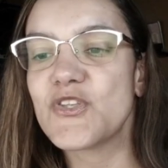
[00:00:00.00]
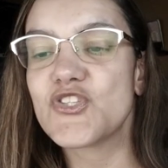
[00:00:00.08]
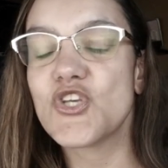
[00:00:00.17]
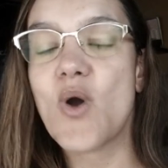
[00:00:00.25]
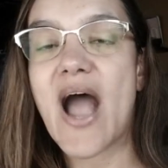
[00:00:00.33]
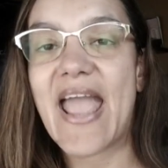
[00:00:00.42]

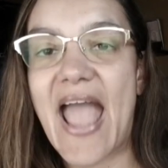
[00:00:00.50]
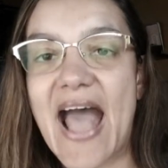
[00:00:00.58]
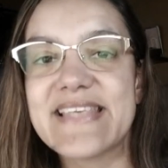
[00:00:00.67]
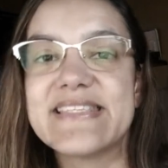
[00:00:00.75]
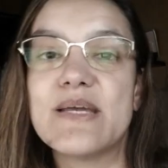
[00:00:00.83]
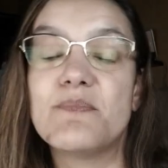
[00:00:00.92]
So I
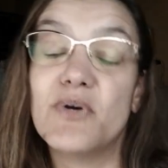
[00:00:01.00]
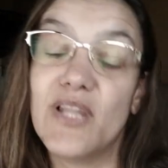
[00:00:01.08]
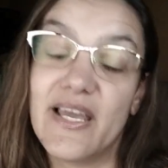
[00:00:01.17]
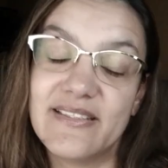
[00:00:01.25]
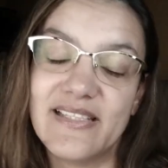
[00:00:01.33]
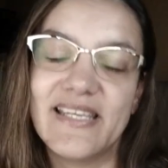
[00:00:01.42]
asked them
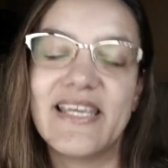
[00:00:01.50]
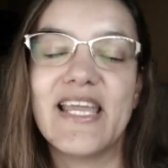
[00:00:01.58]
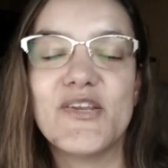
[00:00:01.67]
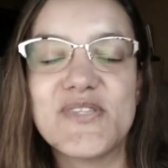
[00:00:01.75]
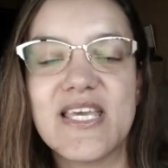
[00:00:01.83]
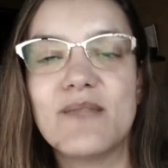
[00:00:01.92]
politely,
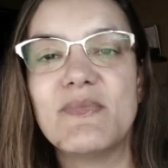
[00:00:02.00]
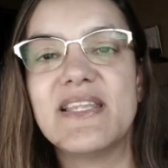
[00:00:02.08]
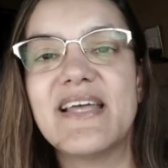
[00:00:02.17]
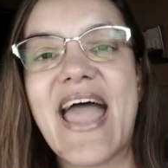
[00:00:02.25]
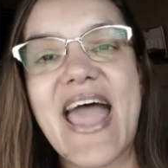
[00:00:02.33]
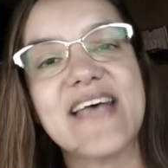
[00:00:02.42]
can you send me
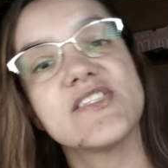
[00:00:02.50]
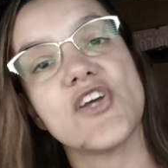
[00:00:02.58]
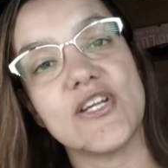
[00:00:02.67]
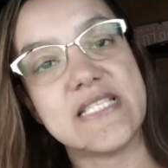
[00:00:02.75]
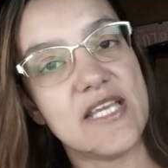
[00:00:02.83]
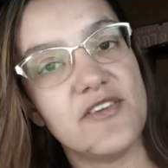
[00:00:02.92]
the
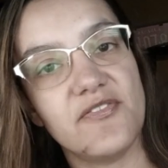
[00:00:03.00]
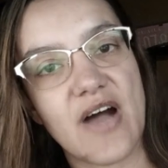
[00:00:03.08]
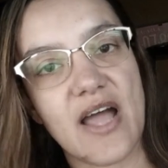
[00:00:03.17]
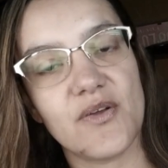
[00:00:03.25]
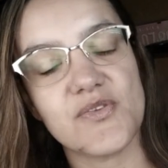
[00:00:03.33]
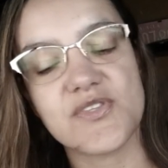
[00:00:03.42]
SRT
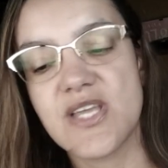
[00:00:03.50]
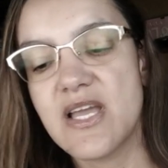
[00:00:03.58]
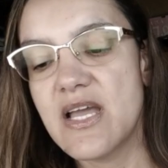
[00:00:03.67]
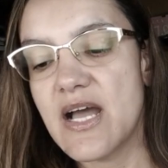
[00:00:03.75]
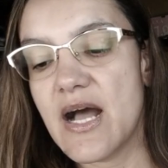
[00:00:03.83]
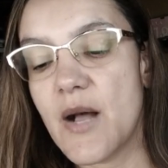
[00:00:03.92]
files?
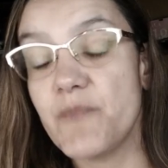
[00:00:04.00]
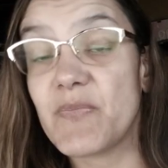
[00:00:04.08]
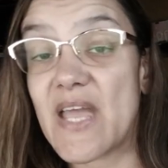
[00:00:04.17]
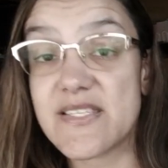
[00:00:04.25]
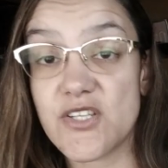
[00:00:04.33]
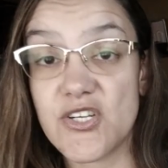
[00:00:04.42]

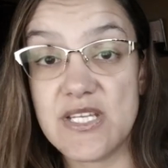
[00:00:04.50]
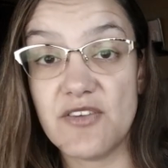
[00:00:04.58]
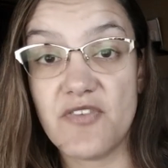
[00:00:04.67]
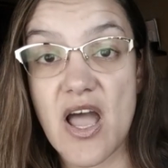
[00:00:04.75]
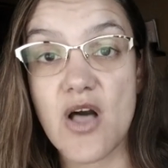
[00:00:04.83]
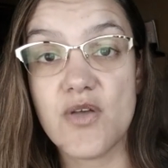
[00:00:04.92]

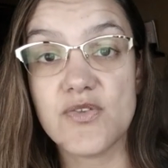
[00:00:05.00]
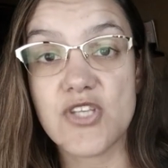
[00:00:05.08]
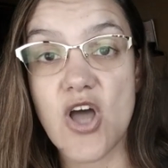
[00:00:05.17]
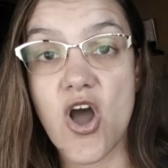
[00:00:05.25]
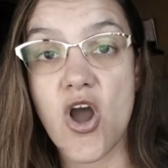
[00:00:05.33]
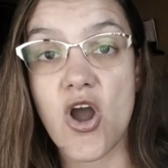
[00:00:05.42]
SRT
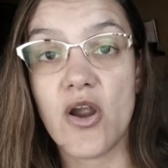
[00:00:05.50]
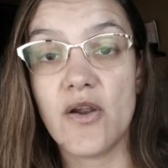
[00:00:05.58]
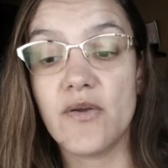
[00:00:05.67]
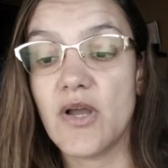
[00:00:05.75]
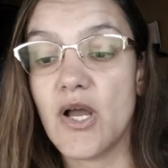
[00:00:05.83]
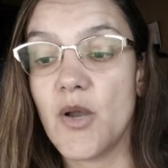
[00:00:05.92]
files
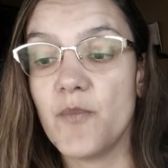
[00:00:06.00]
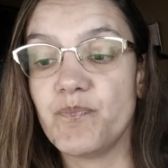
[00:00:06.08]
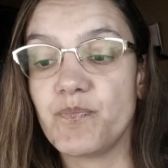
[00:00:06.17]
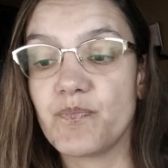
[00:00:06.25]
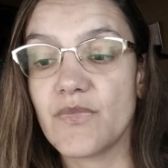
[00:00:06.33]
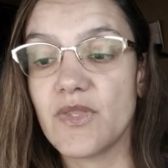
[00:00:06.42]
are,
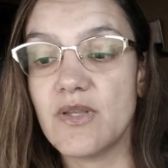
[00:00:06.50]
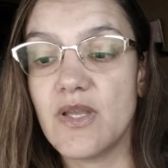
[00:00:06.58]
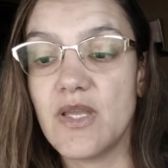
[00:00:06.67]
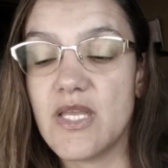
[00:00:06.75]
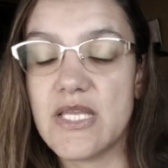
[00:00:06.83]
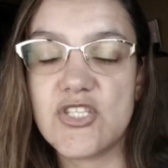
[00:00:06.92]

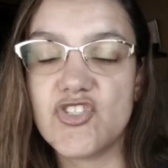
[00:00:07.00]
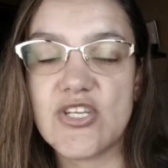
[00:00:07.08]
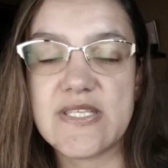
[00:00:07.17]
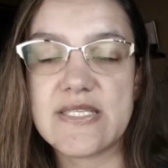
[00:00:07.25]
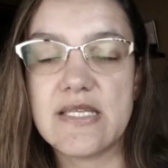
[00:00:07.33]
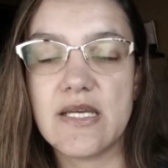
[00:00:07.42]
it's
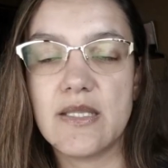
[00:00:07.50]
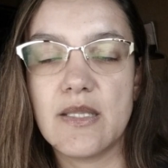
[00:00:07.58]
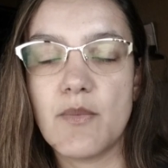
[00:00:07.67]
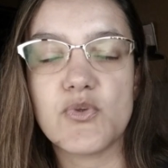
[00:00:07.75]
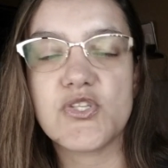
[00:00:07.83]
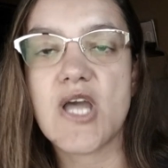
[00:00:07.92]
just
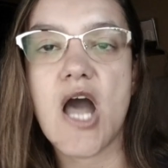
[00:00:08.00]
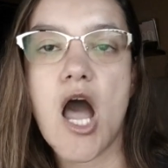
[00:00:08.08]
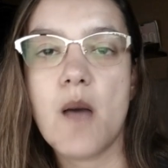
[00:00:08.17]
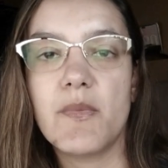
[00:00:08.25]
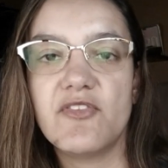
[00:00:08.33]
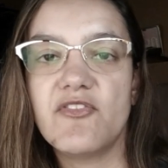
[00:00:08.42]
the most
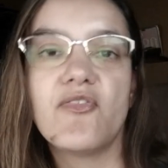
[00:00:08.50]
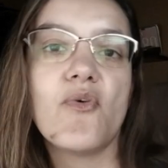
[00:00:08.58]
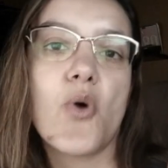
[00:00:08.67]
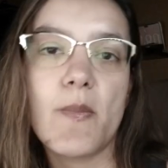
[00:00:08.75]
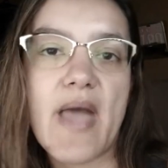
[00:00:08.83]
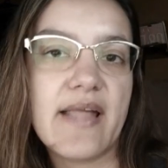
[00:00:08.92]
common
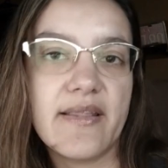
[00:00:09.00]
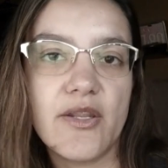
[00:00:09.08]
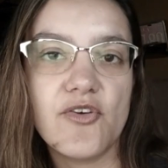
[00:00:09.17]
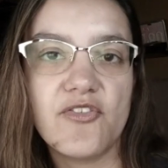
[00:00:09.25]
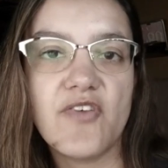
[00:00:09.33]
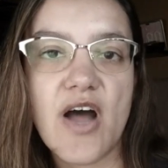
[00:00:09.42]
format
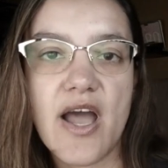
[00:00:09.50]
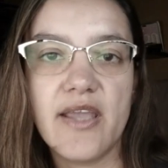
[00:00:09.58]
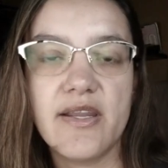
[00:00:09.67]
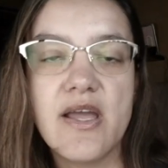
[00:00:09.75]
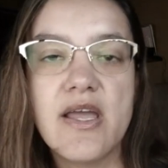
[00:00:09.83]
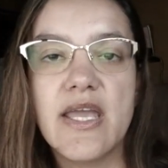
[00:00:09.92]
that you'll
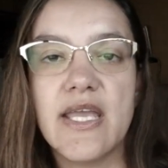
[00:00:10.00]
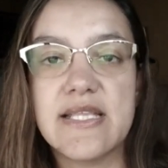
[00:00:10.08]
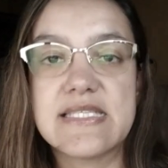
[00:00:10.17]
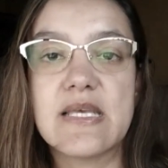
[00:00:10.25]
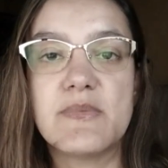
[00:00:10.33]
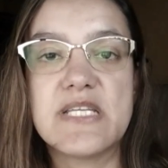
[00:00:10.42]
find
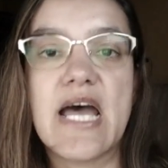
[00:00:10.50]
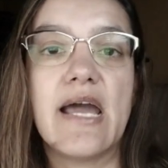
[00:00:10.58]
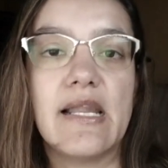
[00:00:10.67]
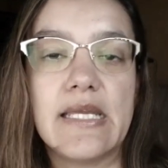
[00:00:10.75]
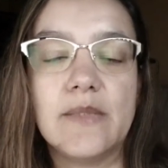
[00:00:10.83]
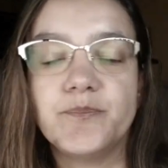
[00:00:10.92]
in
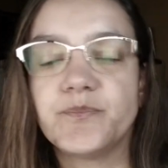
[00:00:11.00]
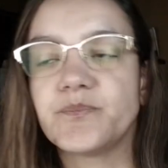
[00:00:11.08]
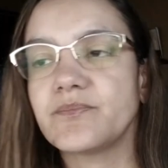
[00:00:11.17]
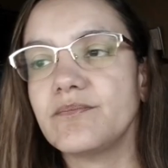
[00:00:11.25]
subtitling.